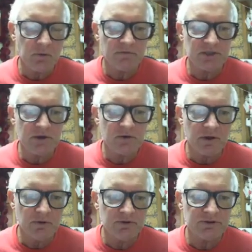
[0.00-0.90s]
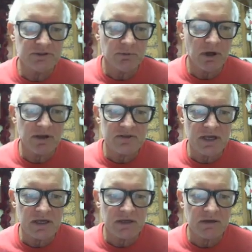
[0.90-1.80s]
If it was under the ocean, it might
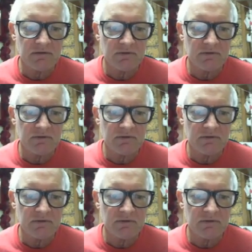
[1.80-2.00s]
say,